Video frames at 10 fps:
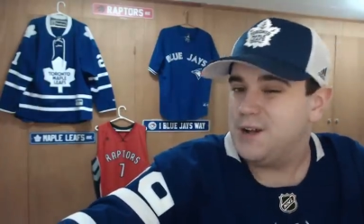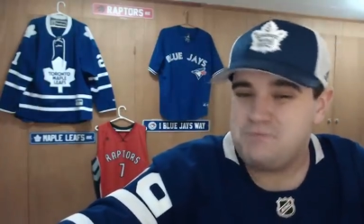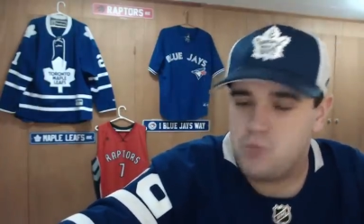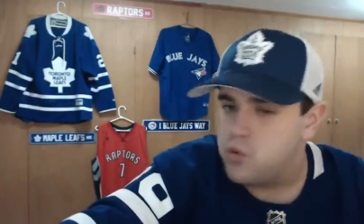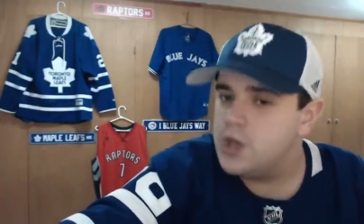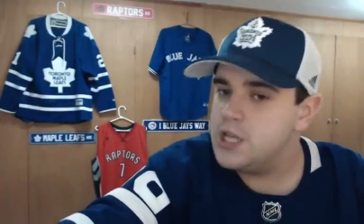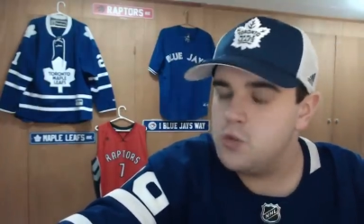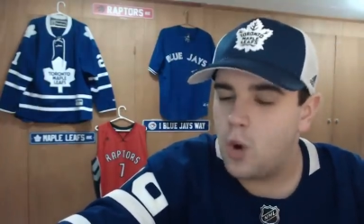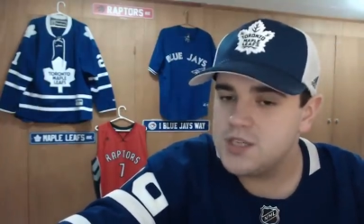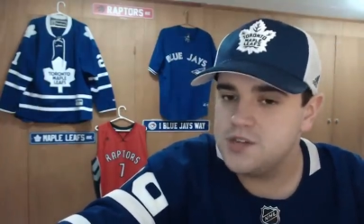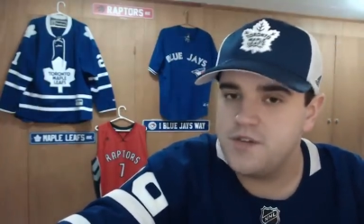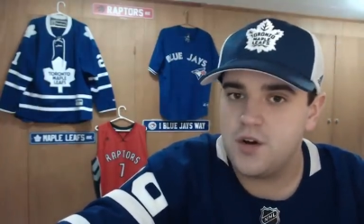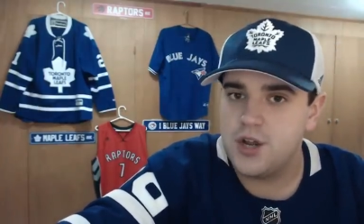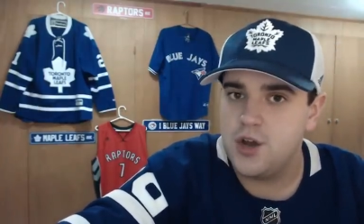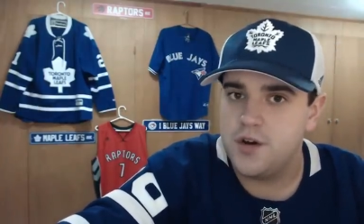really wasn't
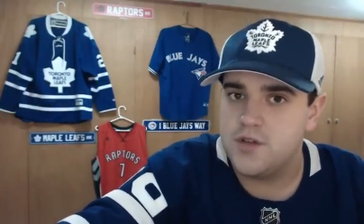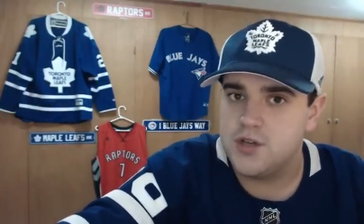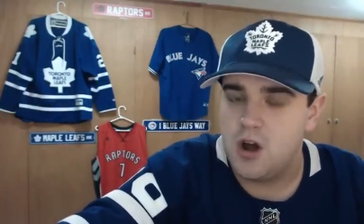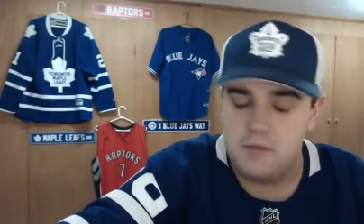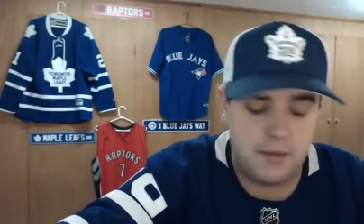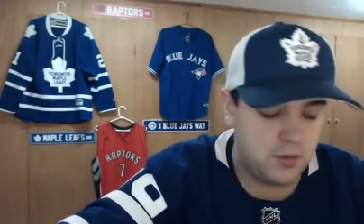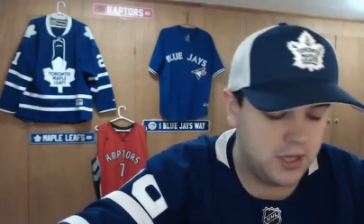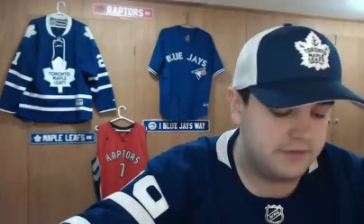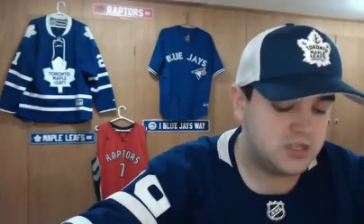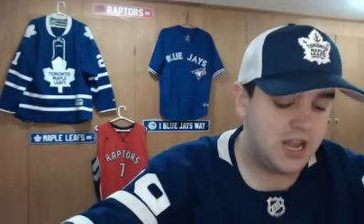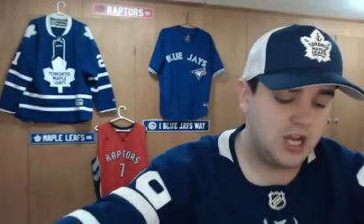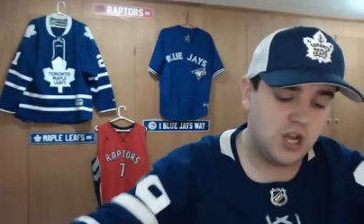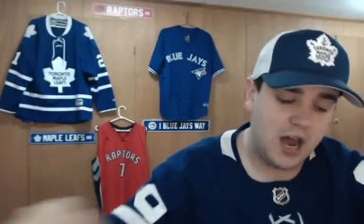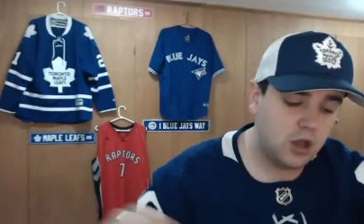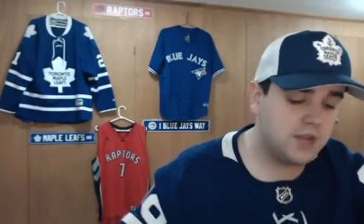very good for the Toronto Maple Leafs. And you
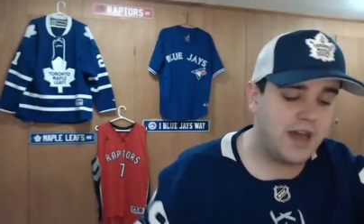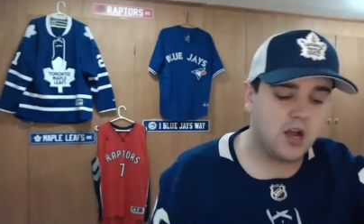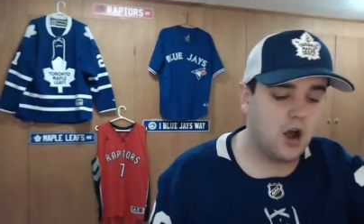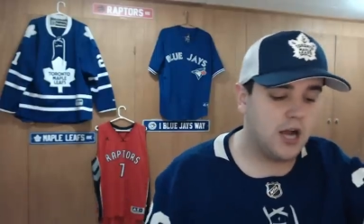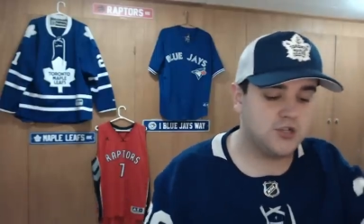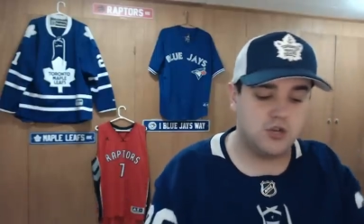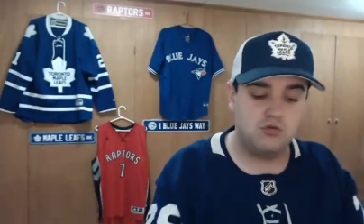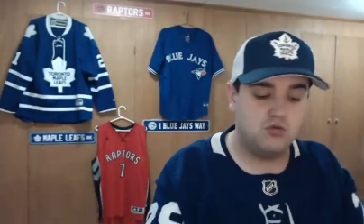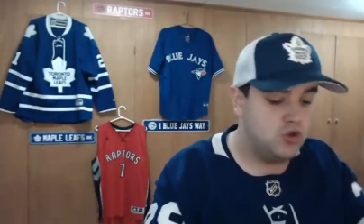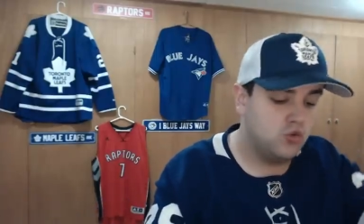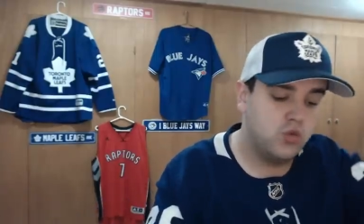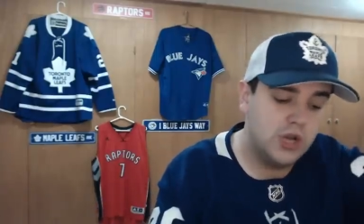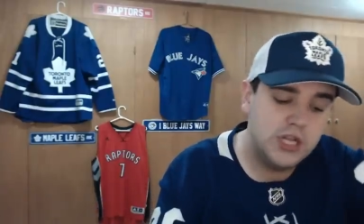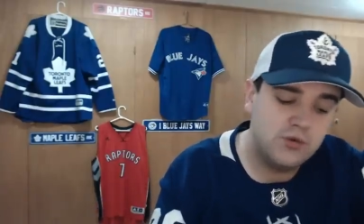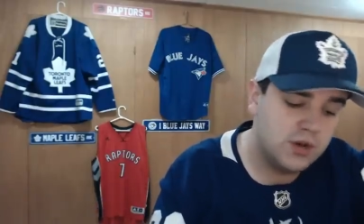got to look at that contract. You
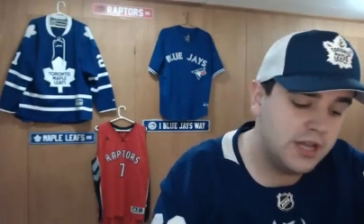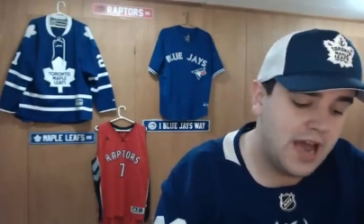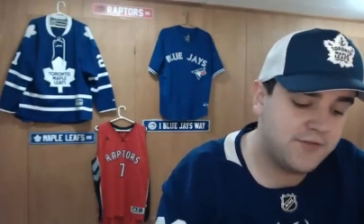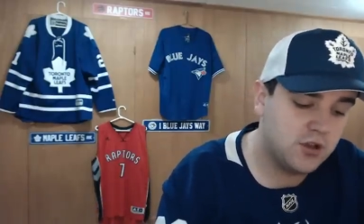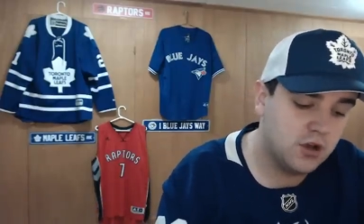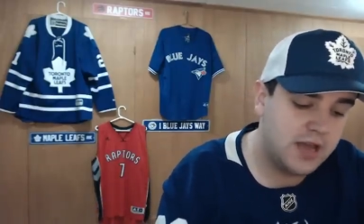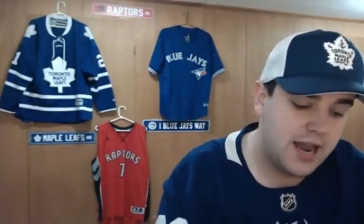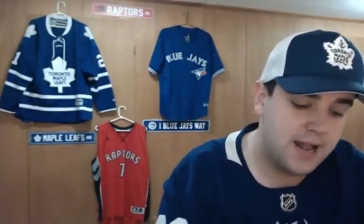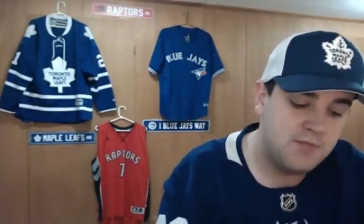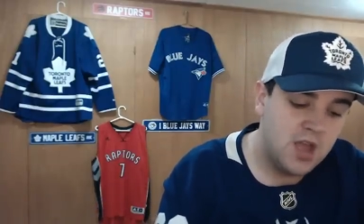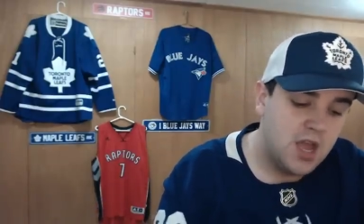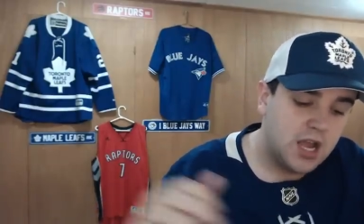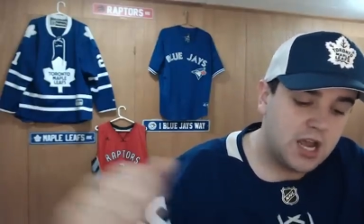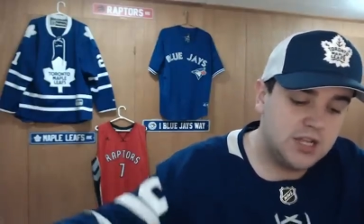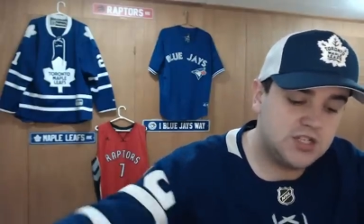really have to look at it,
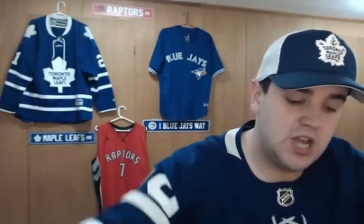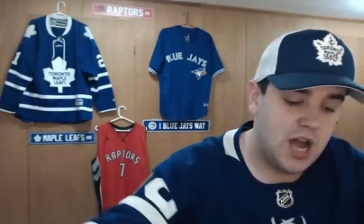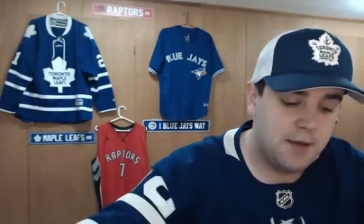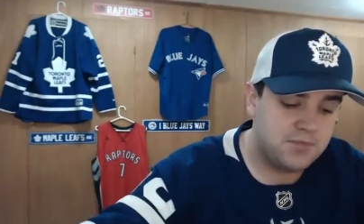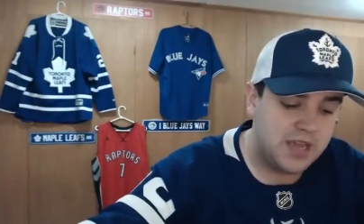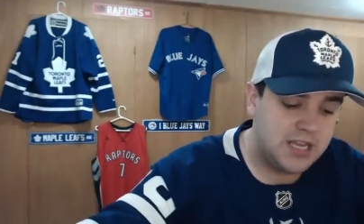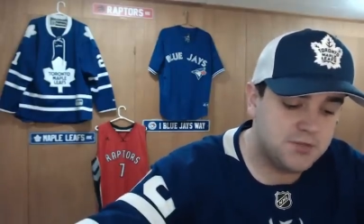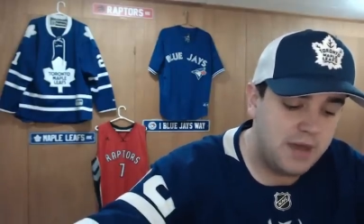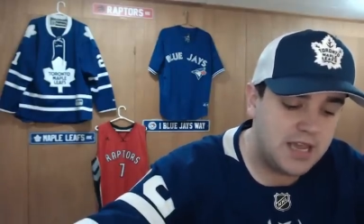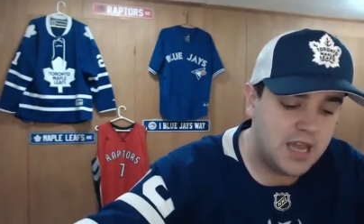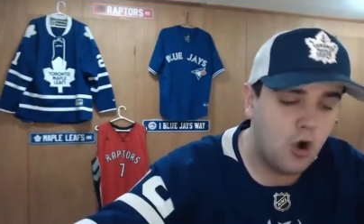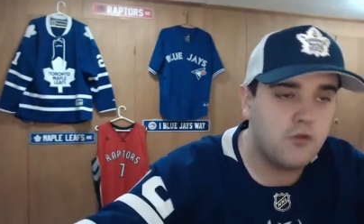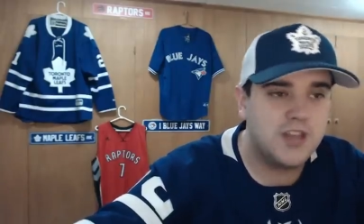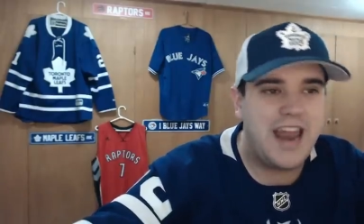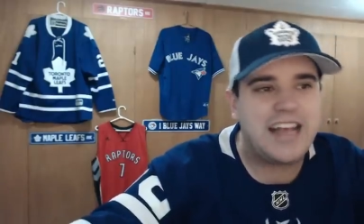because he's making, over
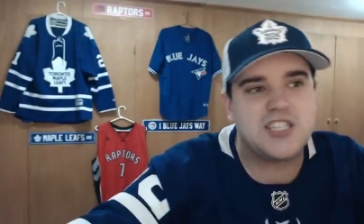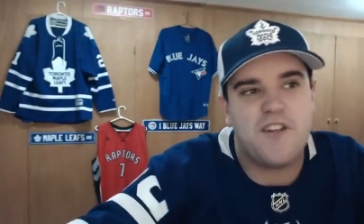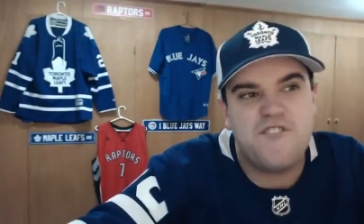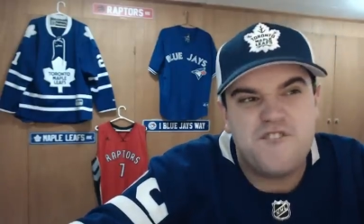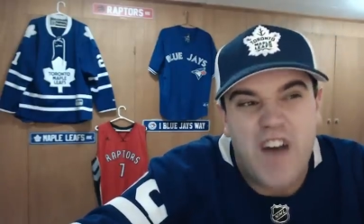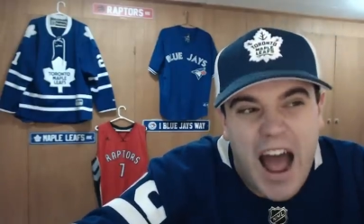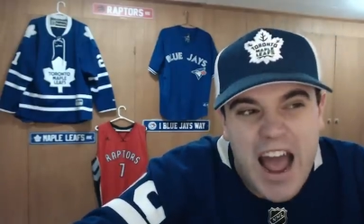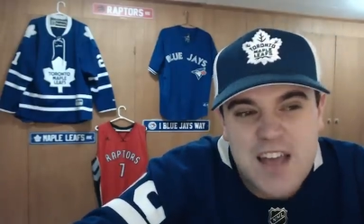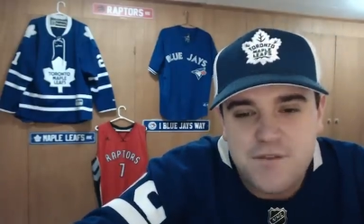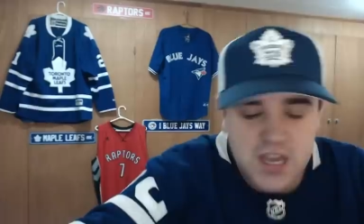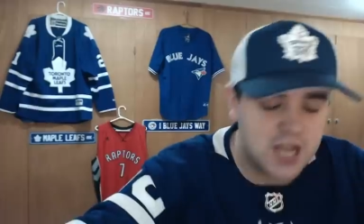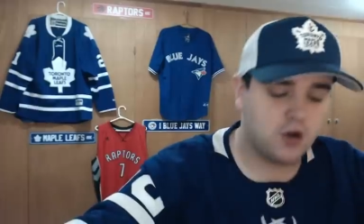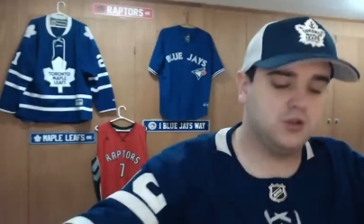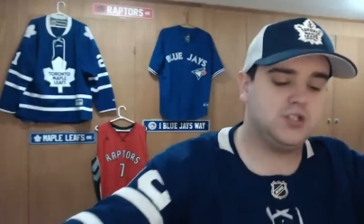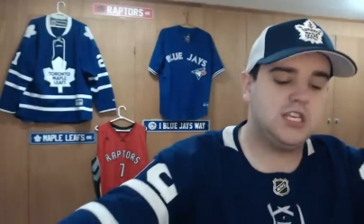the next 5
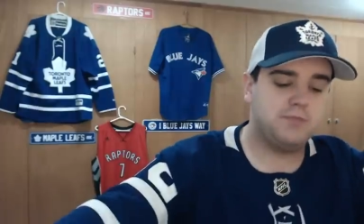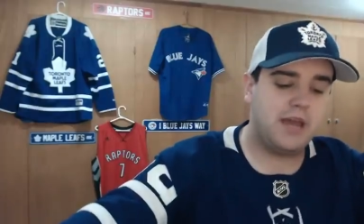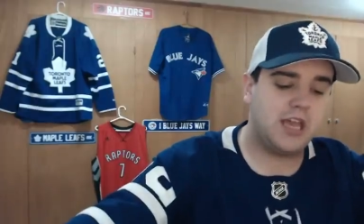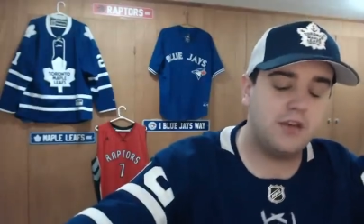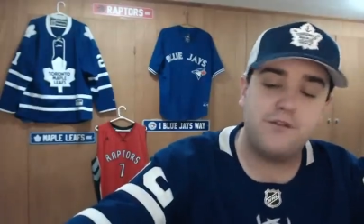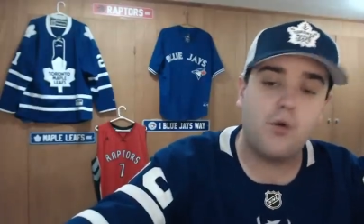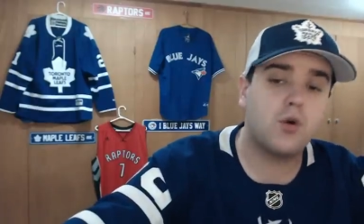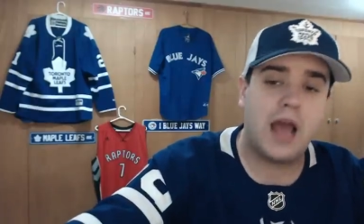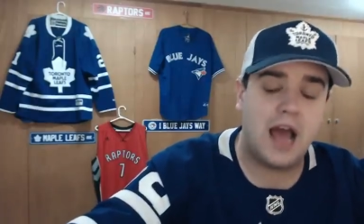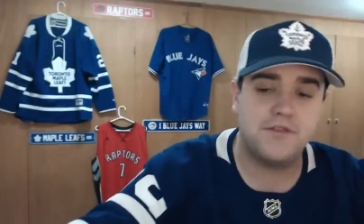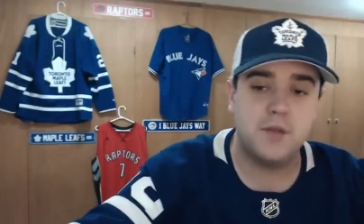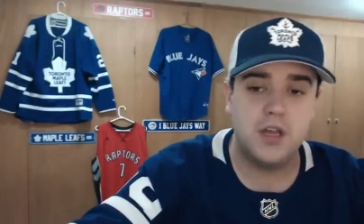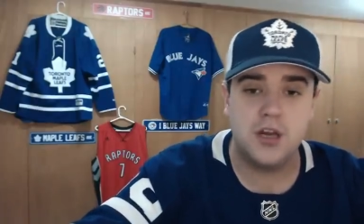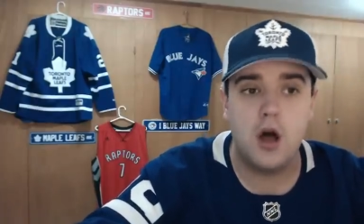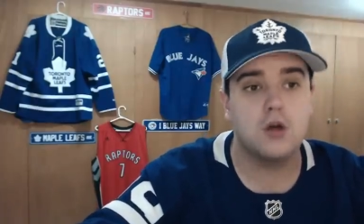years, he's making $4.5
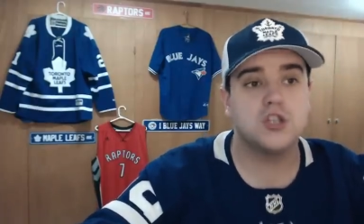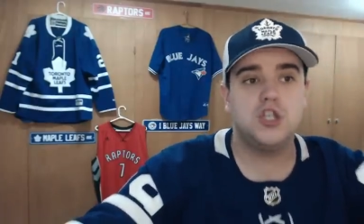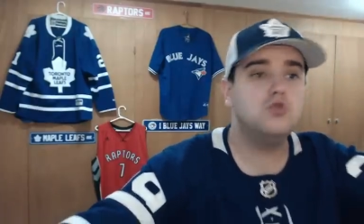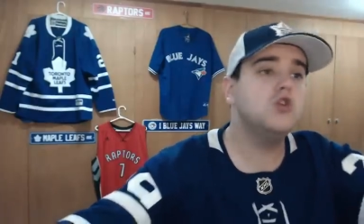million. And